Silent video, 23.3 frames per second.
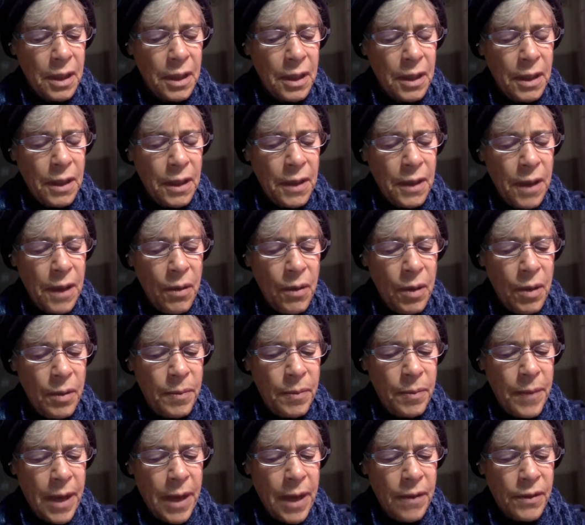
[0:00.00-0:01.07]
that thou
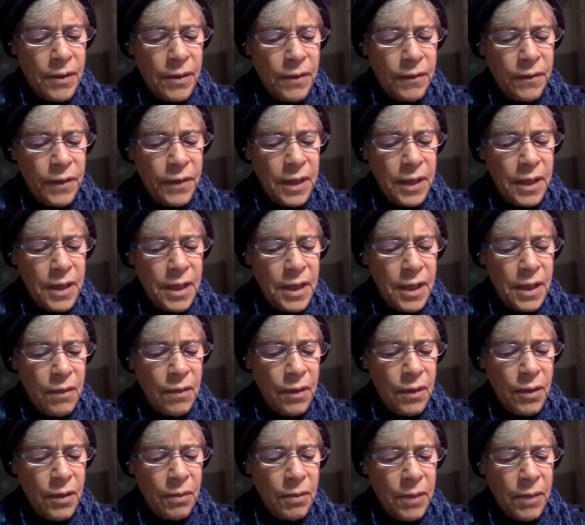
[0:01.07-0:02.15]
wilt bountifully deal
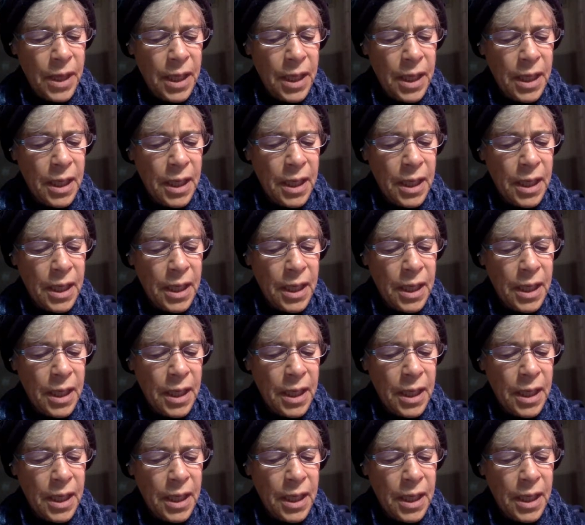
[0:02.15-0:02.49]
with me